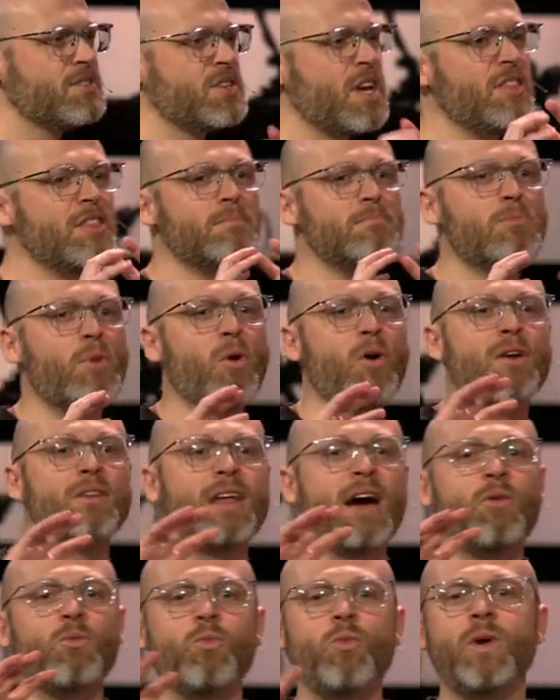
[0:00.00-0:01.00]
us, and the more
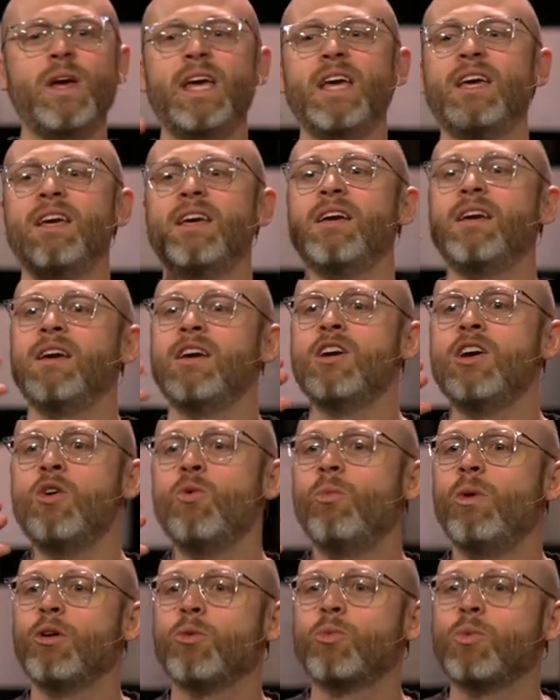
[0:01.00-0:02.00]
that
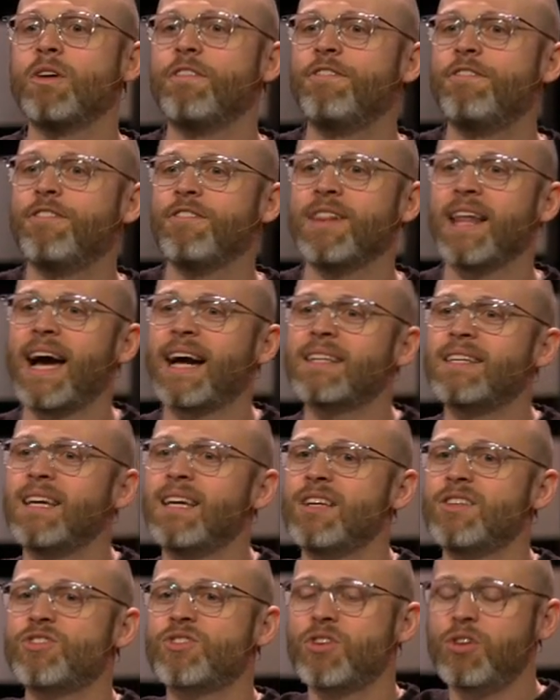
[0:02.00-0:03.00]
we will reflect
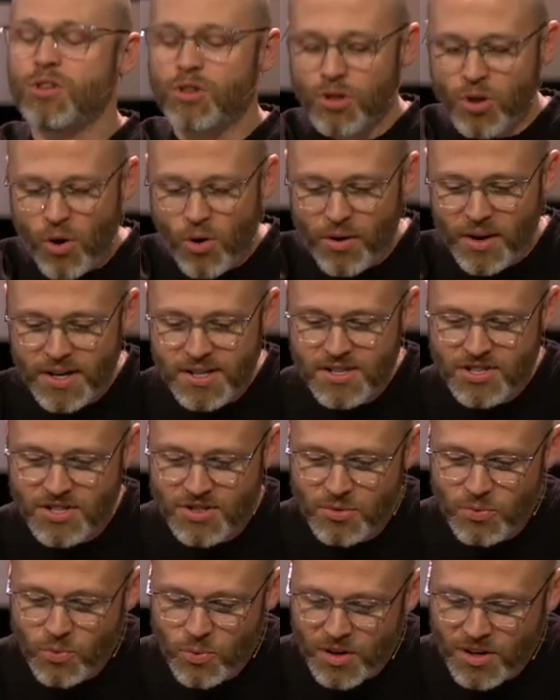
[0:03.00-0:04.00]
his glory
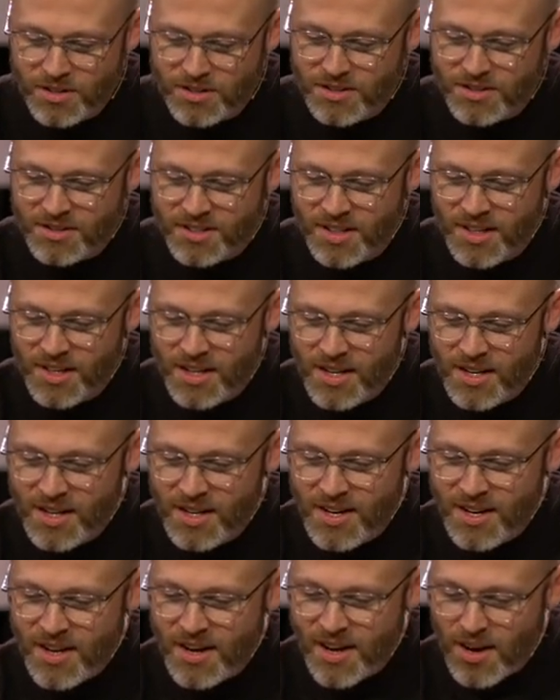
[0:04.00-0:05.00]
to the world
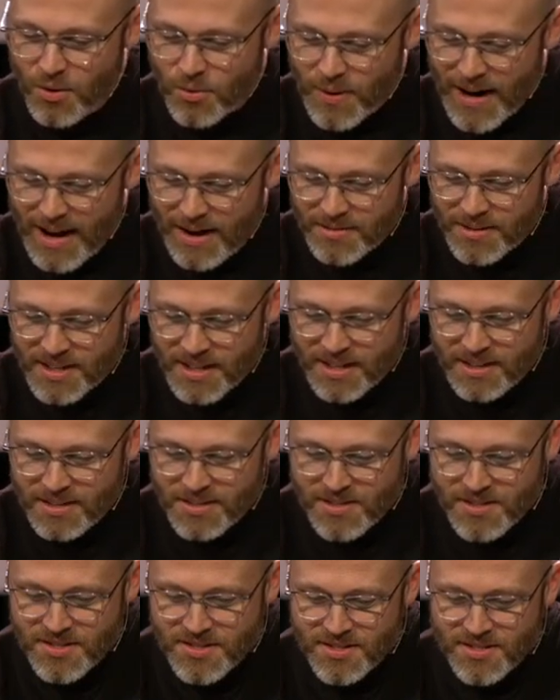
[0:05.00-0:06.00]
around
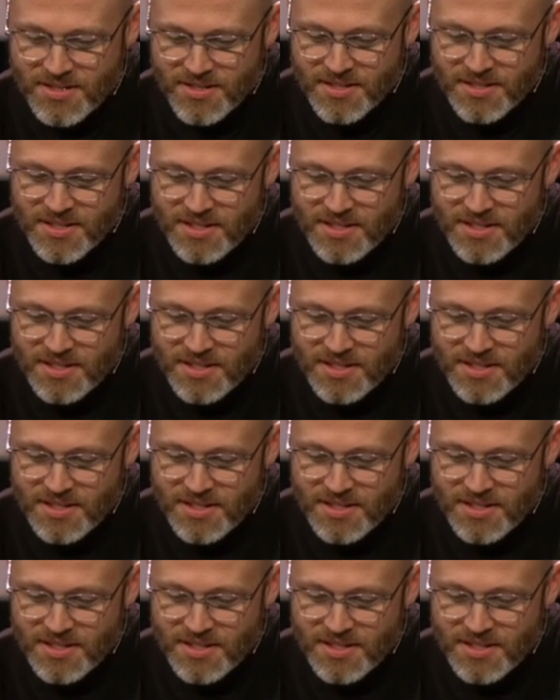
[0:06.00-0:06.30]
us.